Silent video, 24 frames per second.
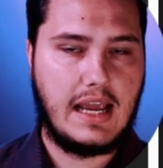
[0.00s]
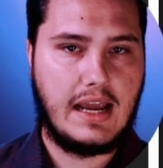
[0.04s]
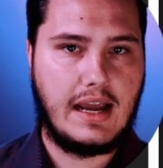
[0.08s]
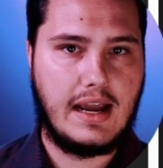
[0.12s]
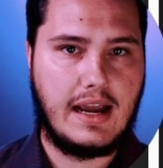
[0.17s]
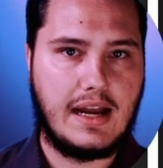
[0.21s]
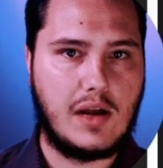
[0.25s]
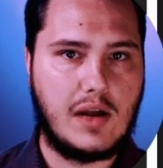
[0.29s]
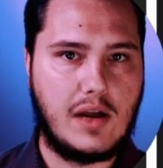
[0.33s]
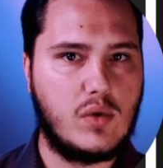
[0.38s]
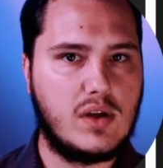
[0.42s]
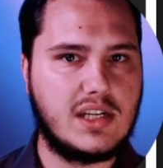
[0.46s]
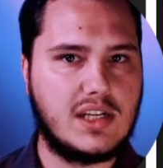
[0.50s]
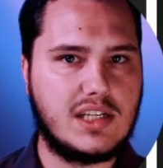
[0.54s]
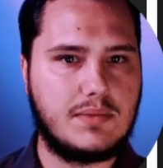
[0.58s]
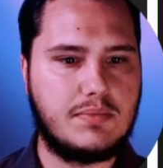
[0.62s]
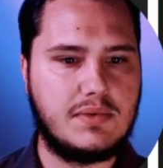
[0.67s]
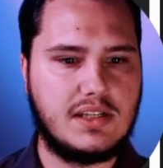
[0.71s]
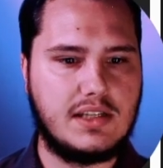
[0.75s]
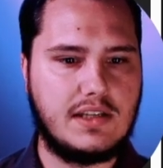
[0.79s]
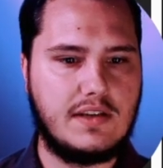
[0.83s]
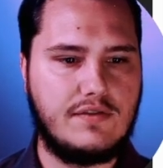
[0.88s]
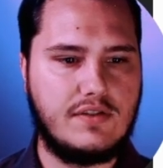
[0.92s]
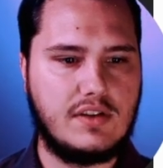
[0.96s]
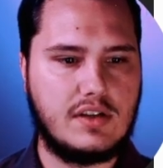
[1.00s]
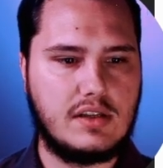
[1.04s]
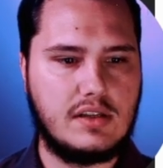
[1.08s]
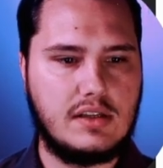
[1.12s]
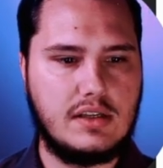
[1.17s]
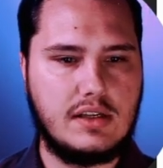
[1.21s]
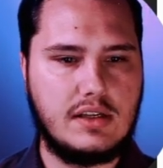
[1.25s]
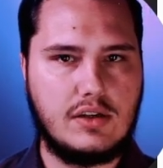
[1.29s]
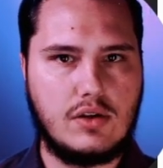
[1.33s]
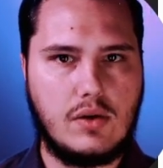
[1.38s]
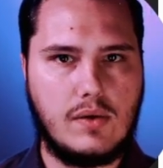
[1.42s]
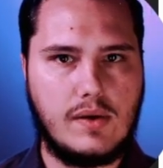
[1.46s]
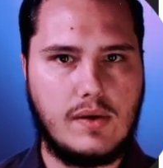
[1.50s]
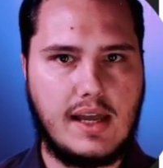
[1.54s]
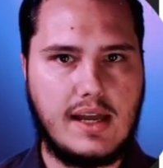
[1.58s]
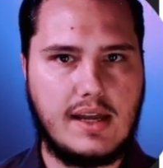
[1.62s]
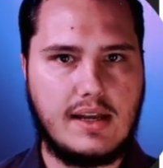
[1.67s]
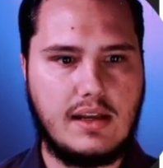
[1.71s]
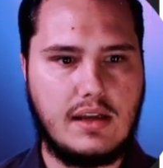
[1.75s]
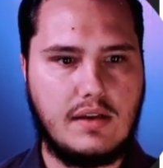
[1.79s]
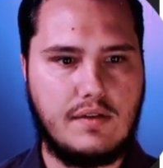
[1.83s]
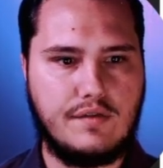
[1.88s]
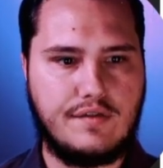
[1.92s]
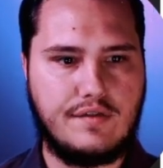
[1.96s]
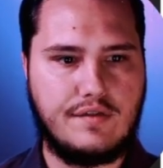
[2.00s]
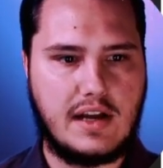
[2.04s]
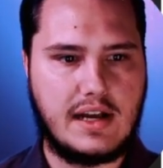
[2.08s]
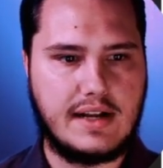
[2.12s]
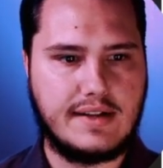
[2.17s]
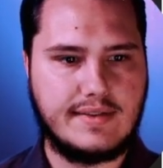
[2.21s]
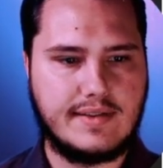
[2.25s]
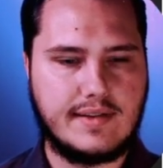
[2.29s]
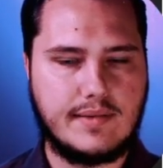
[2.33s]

and I want to specifically go ahead and find